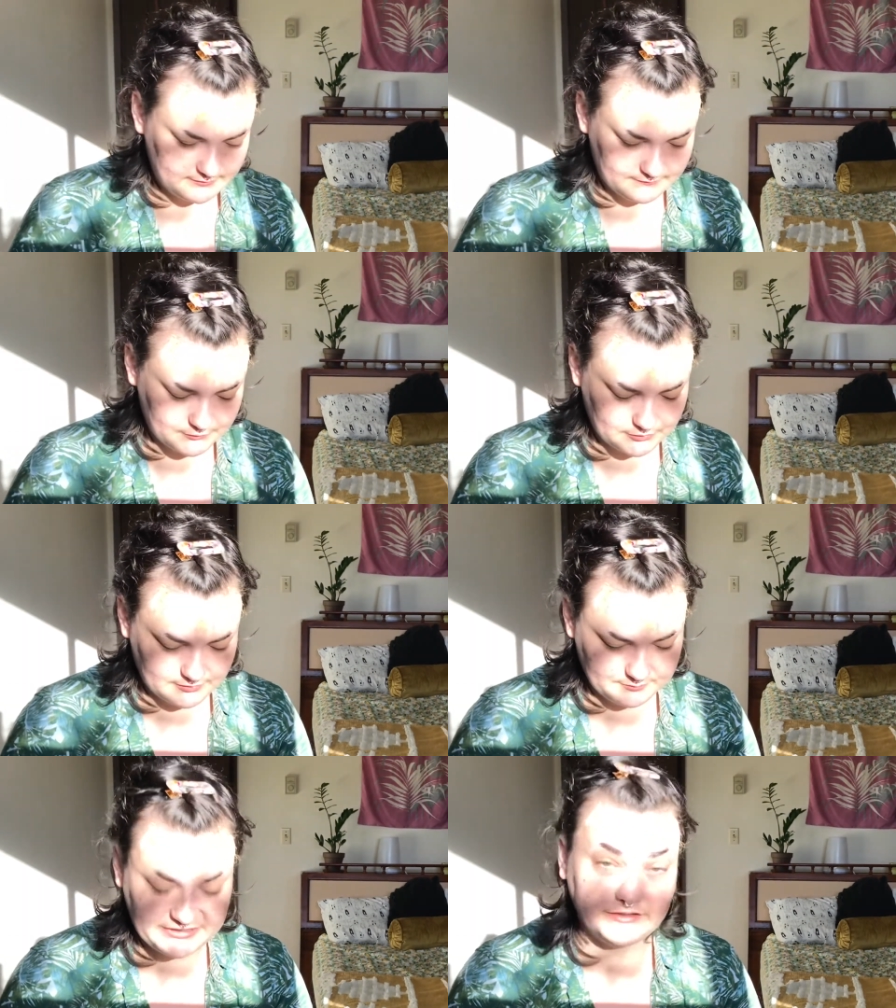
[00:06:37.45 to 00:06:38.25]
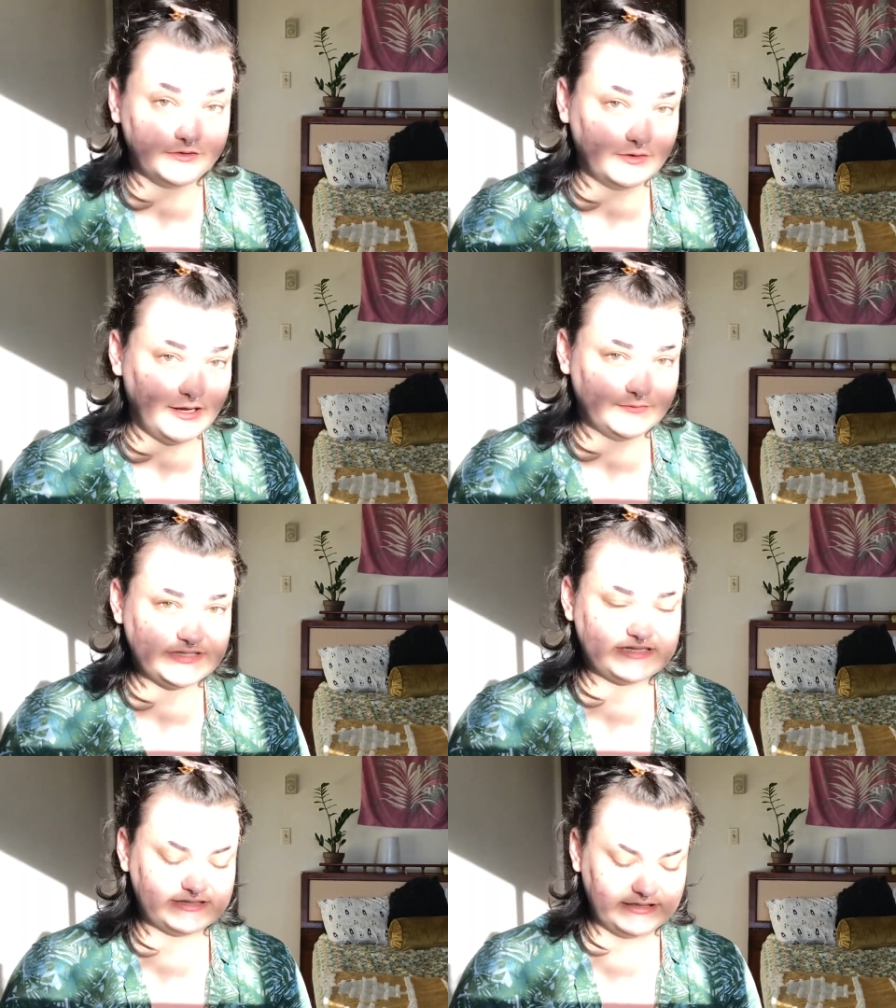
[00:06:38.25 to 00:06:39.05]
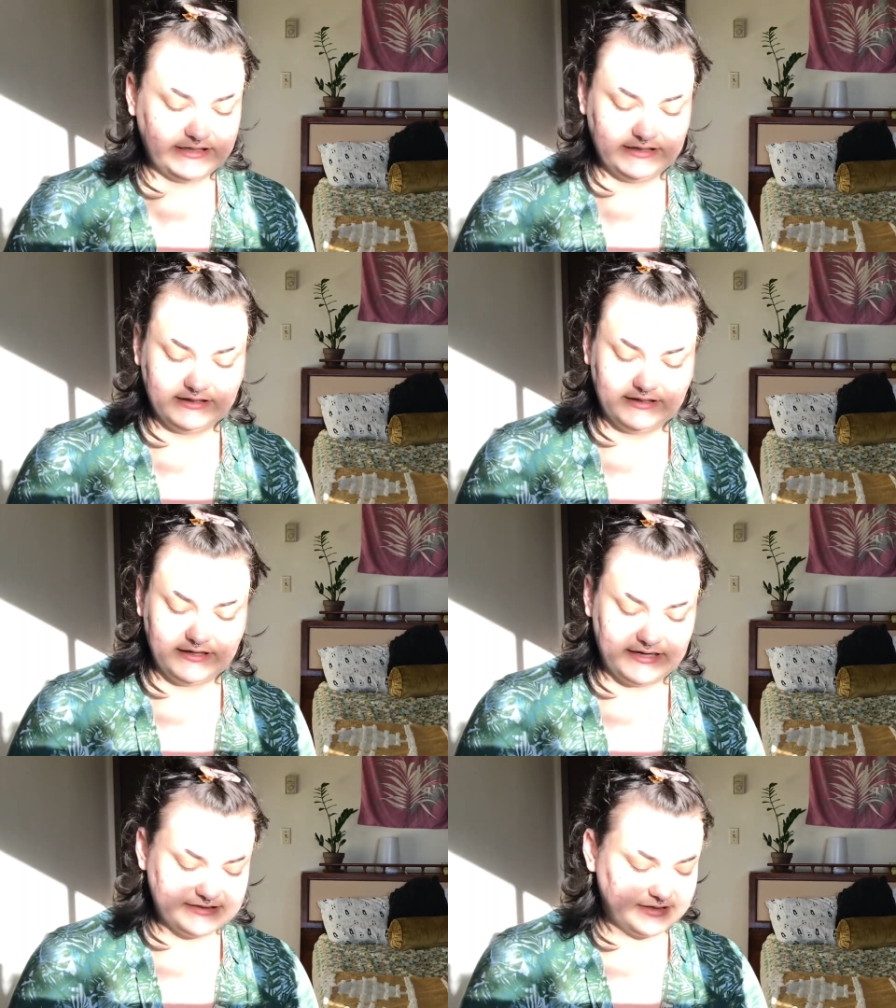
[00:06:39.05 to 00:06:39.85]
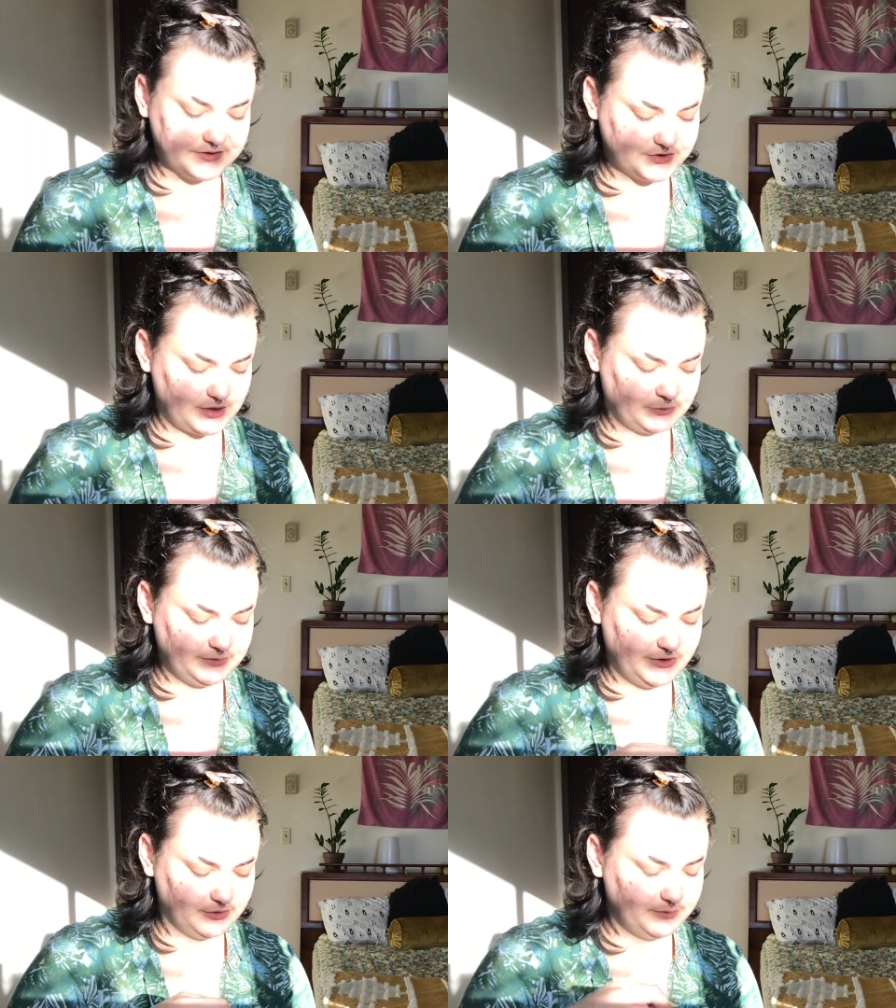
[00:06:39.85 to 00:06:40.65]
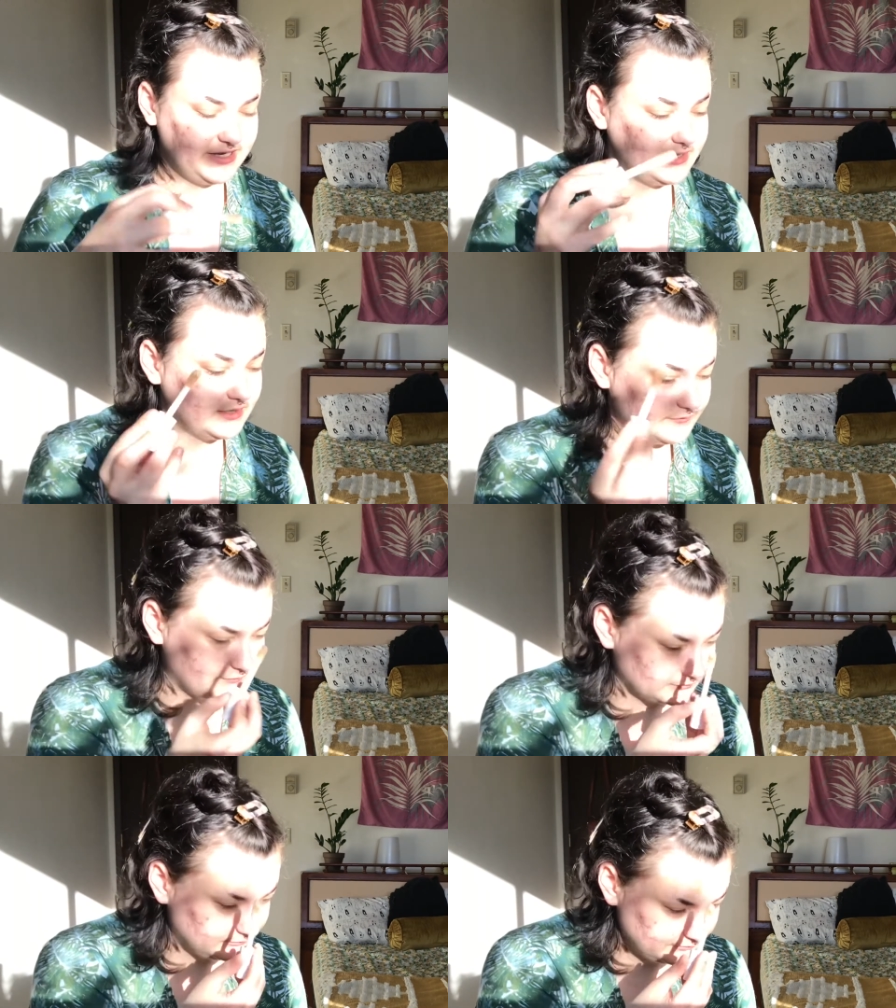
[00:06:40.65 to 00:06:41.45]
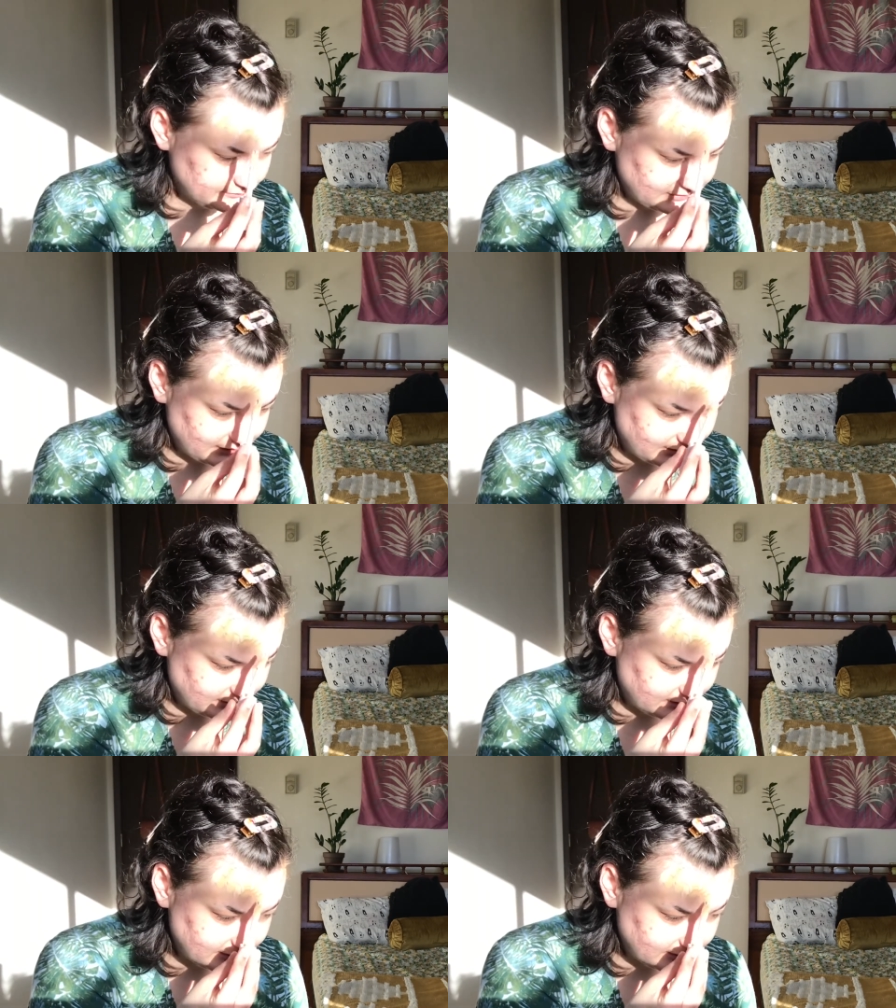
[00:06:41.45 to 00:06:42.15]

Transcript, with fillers: for Miku, obviously. A nice like strawberry milk pink for Luka.